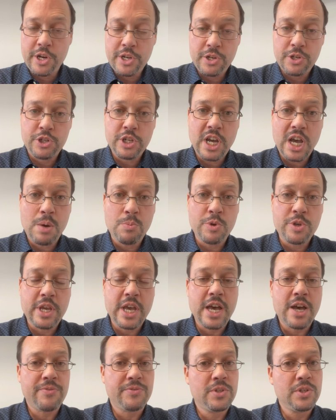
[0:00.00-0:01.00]
of your job, what
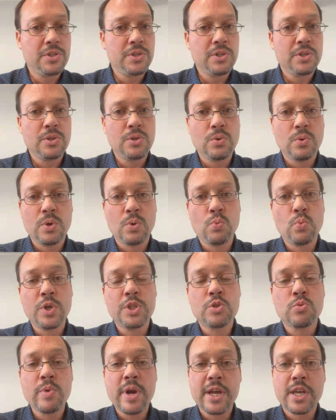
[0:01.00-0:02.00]
you have to do,
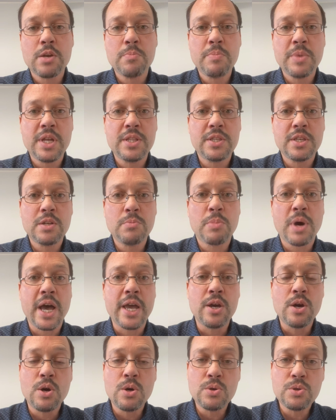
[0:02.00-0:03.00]
what's recommended
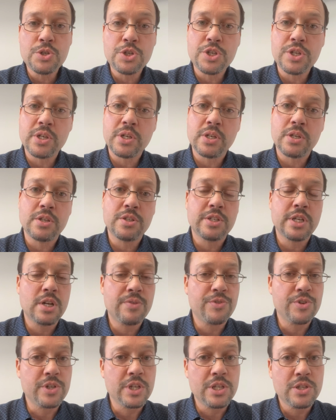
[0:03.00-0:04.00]
by OSHA,
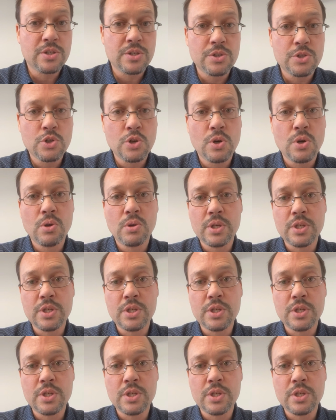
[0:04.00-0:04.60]
Center for Disease Control,